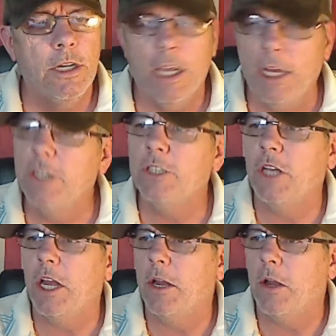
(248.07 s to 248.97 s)
and
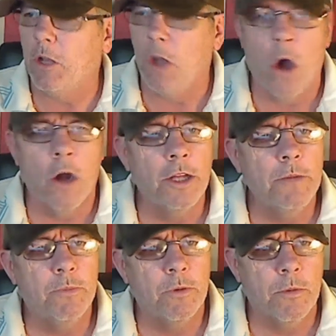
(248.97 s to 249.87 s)
is
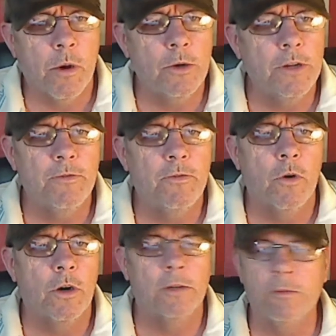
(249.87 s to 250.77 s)
calling, promoting
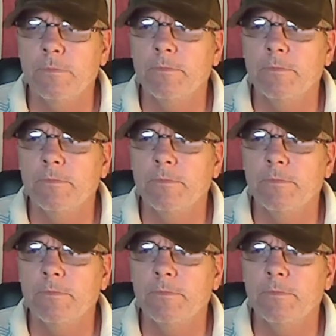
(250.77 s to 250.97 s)
for